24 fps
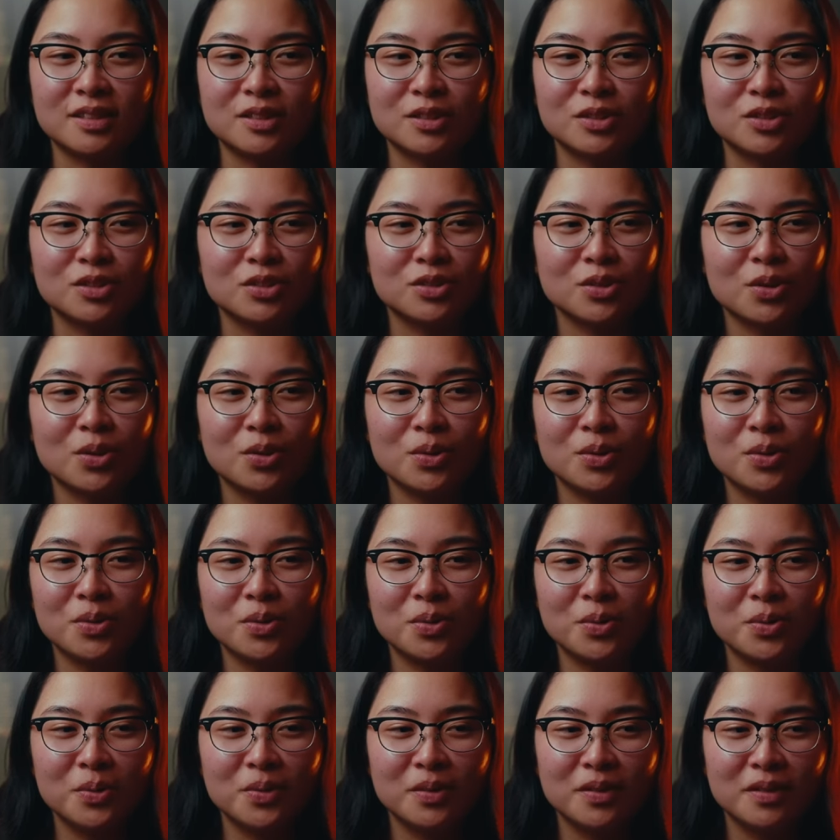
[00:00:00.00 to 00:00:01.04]

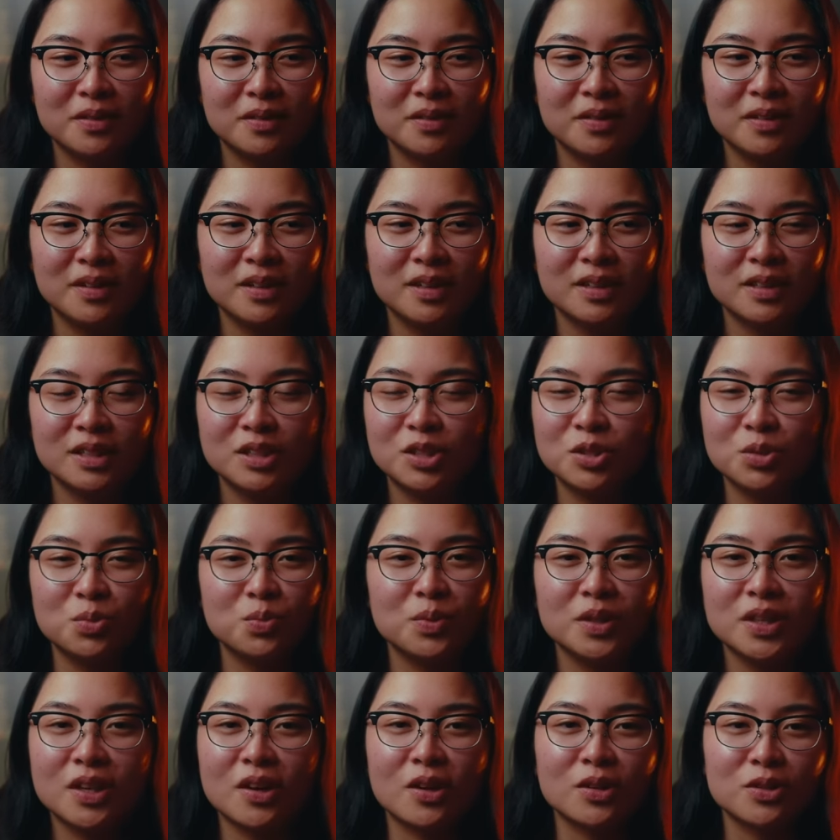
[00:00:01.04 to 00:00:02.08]
just
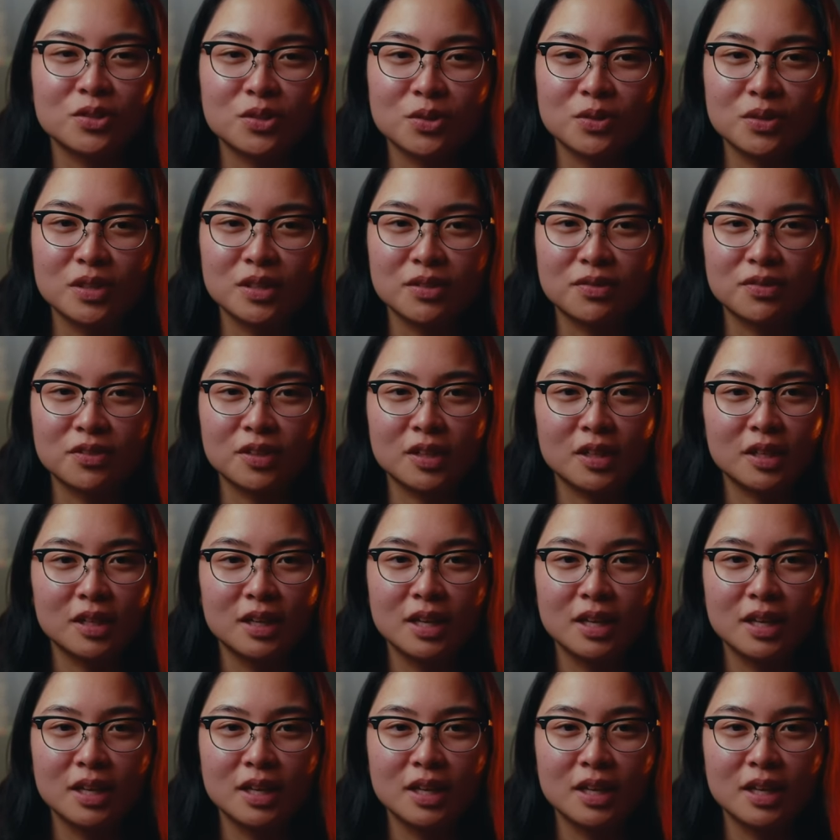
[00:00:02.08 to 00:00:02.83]
really are so different.